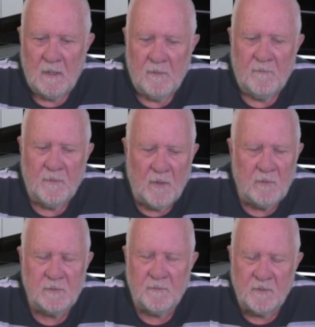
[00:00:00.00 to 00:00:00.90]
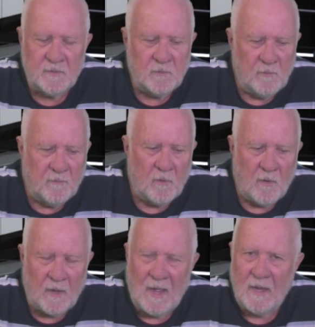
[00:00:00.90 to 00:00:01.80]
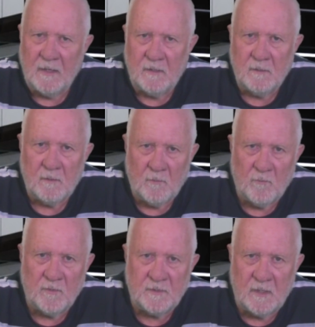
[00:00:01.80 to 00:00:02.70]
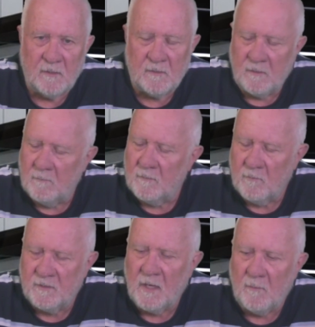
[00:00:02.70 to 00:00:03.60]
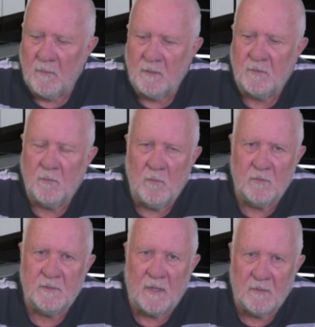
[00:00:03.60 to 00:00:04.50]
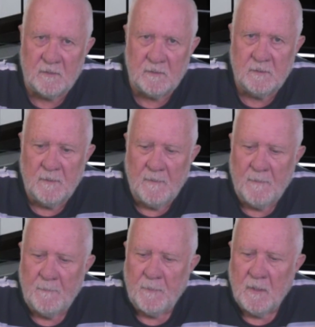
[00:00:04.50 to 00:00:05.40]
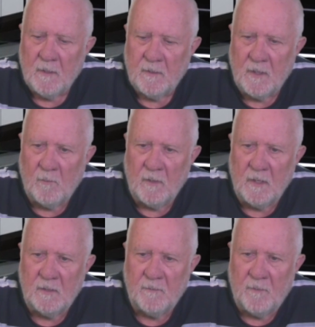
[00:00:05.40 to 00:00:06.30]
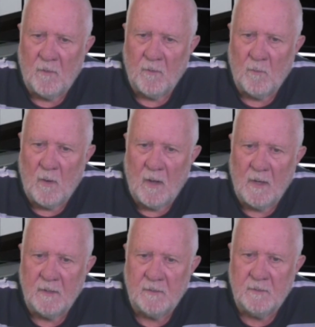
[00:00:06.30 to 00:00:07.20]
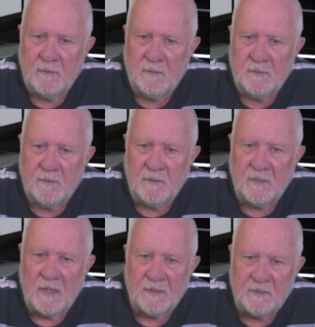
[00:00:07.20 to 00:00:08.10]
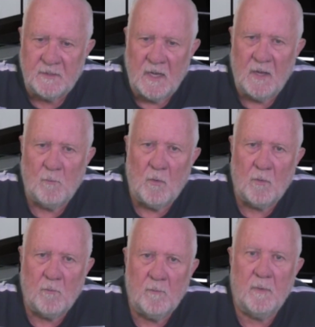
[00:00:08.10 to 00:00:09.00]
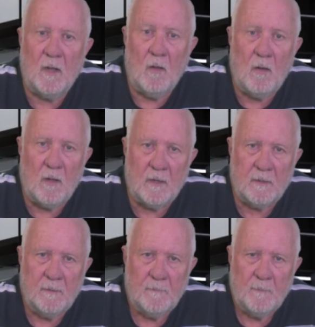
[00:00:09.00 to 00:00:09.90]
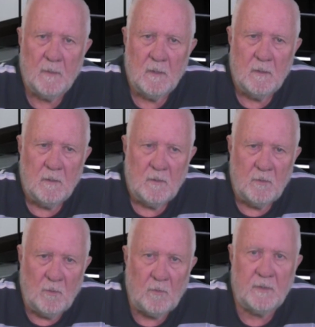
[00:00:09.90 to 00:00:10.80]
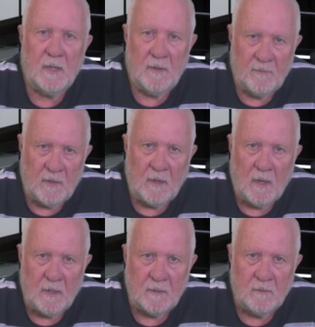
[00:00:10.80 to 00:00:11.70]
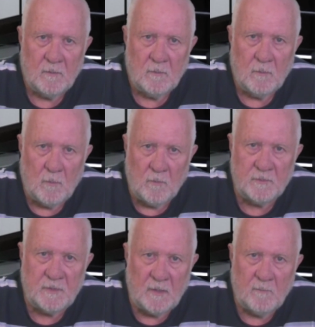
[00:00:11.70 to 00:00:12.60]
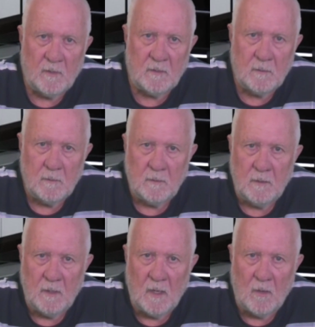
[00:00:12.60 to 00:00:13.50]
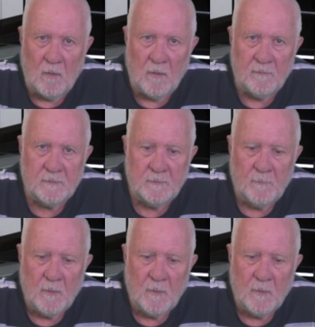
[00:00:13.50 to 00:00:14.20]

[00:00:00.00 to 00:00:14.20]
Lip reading: For those of us who have got hate and resentment towards others, then we need to find a way to understand what it would be like not to have that hate or resentment in our lives.